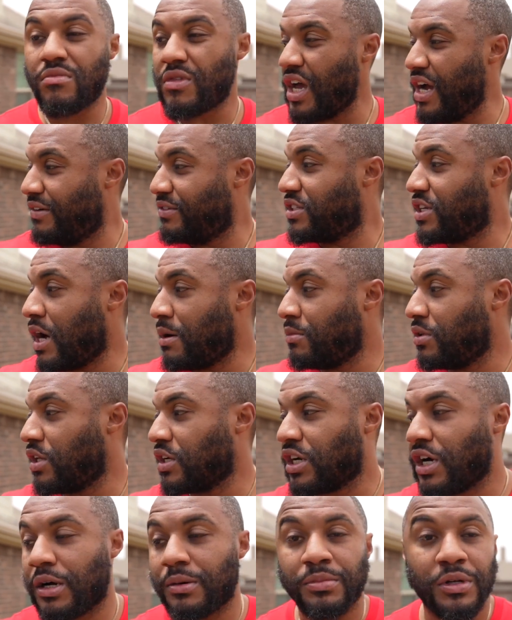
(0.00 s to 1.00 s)
Every time you
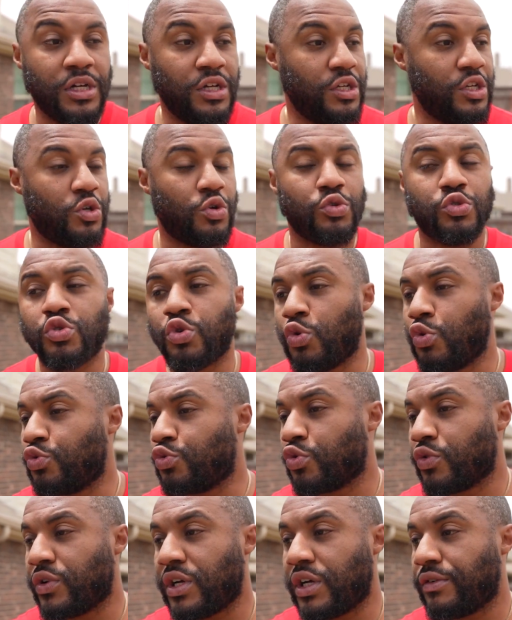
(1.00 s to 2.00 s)
look up, you
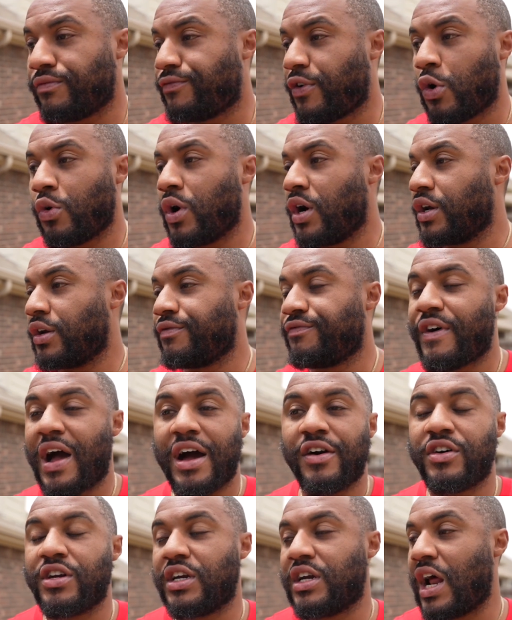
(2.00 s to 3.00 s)
$200, $300,
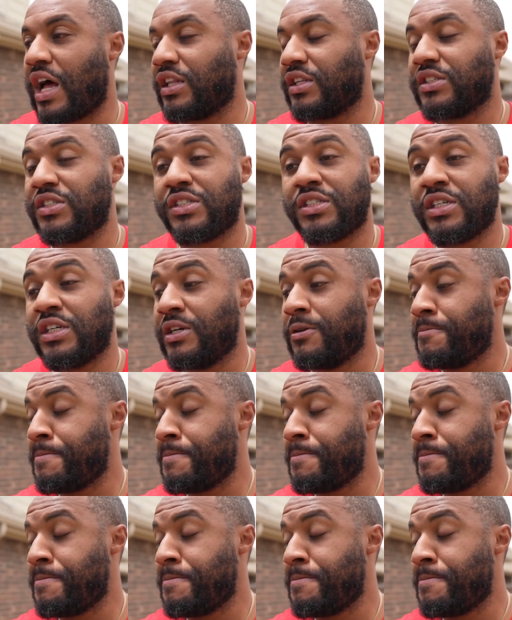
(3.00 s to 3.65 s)
$400,